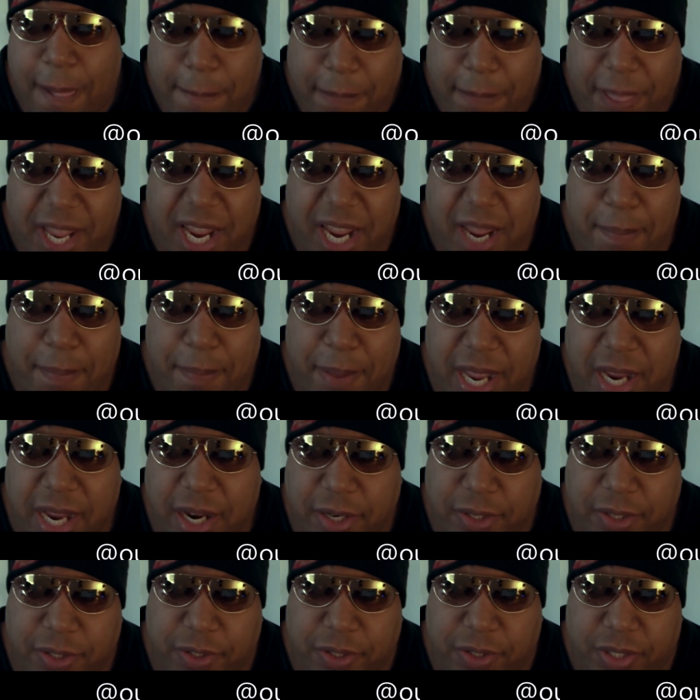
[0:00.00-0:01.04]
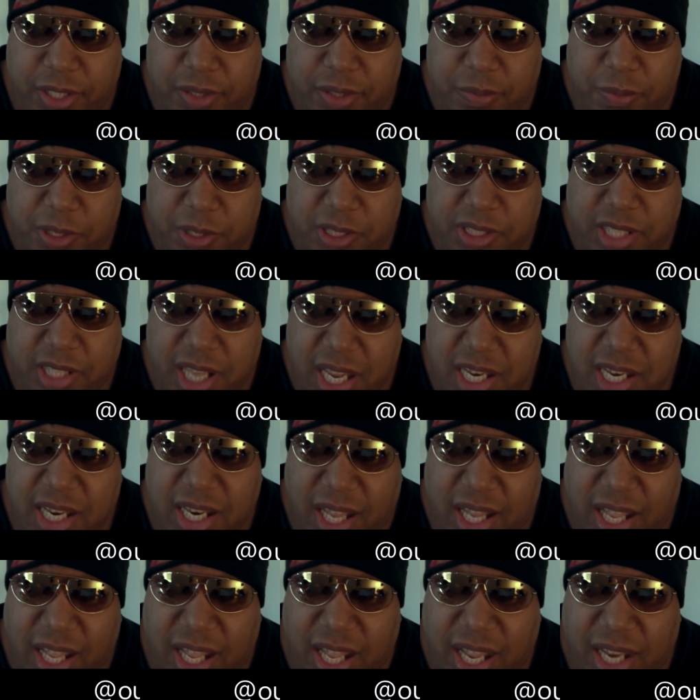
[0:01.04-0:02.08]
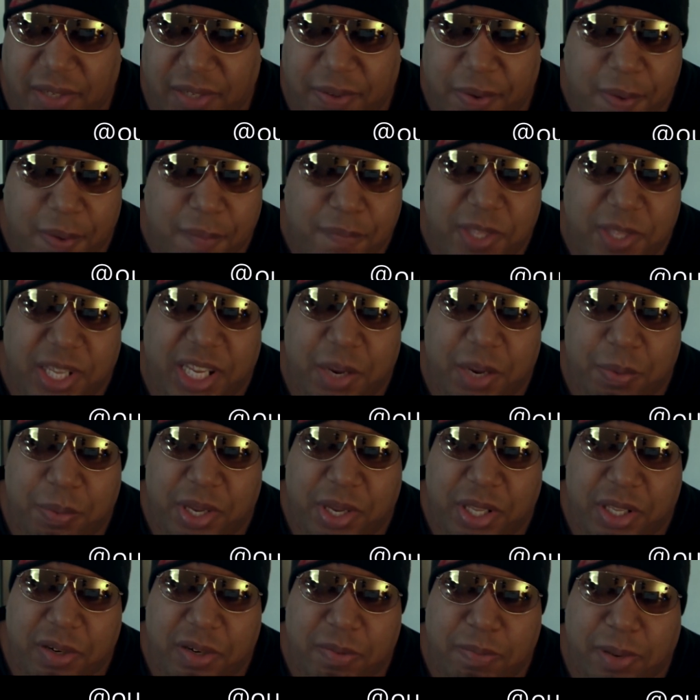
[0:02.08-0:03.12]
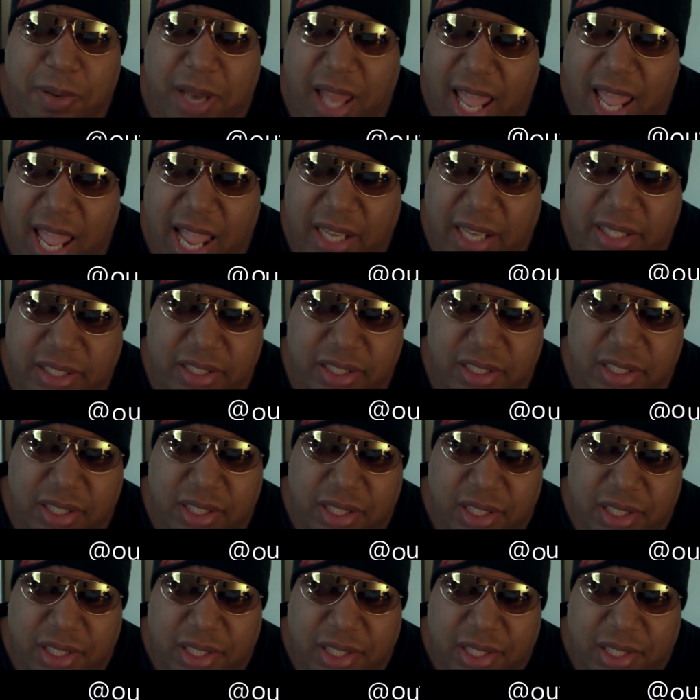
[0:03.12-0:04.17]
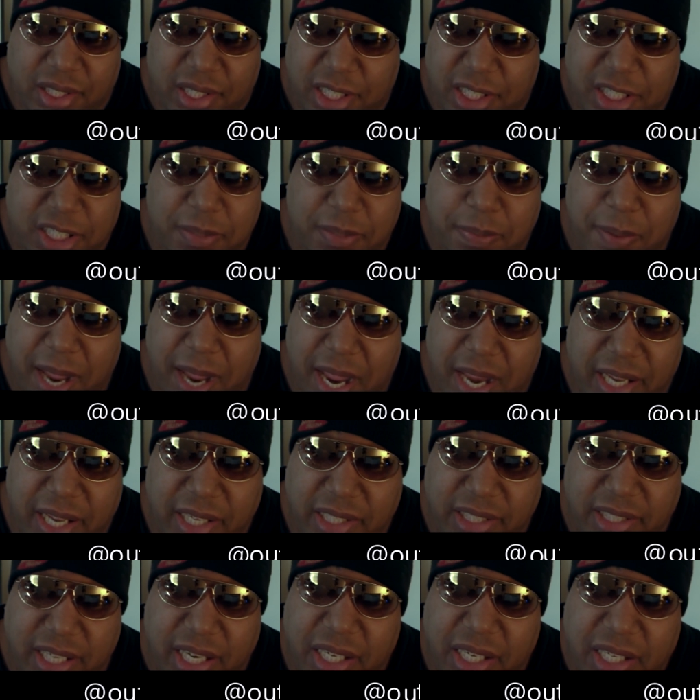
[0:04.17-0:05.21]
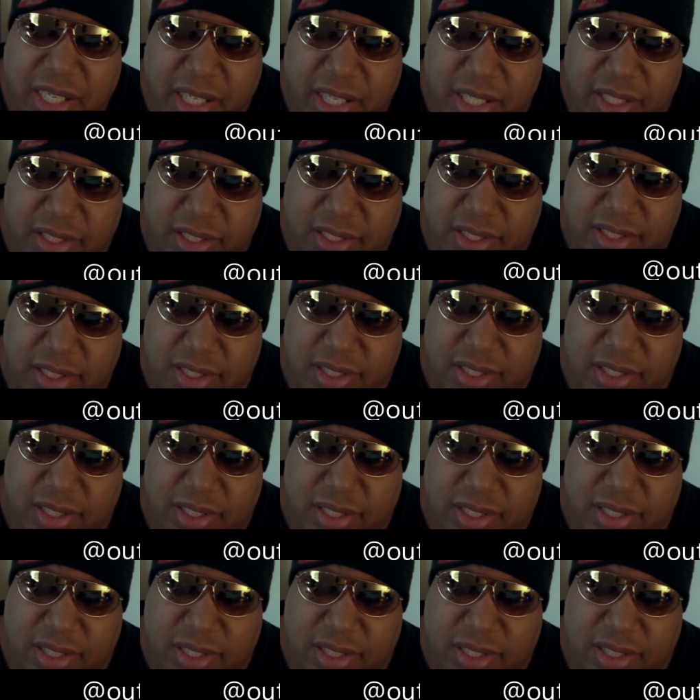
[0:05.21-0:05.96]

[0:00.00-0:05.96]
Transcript: Planned Parenthood was set in line to get rid of the blacks, Hispanics, Indians,